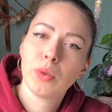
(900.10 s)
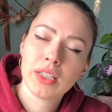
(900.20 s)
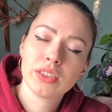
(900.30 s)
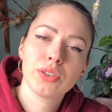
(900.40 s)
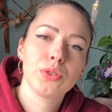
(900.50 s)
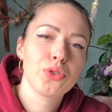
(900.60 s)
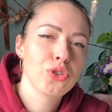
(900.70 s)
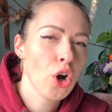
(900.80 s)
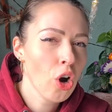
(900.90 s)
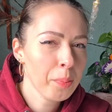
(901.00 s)
want to
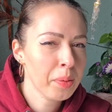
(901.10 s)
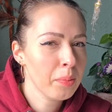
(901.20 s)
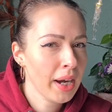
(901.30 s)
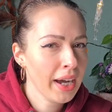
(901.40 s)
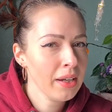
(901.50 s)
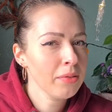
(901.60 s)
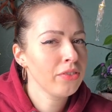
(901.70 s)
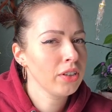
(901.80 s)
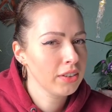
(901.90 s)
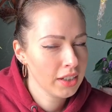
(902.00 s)
chop my
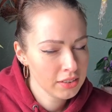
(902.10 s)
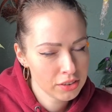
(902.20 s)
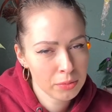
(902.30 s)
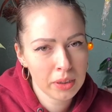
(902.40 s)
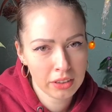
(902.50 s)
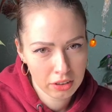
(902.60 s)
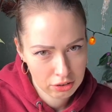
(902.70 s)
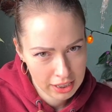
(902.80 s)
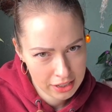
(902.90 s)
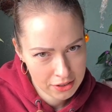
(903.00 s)
philodendron
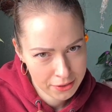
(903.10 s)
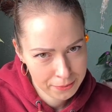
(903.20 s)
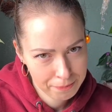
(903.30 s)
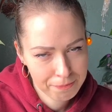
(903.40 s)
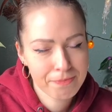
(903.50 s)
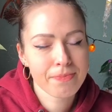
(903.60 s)
melanochrysum.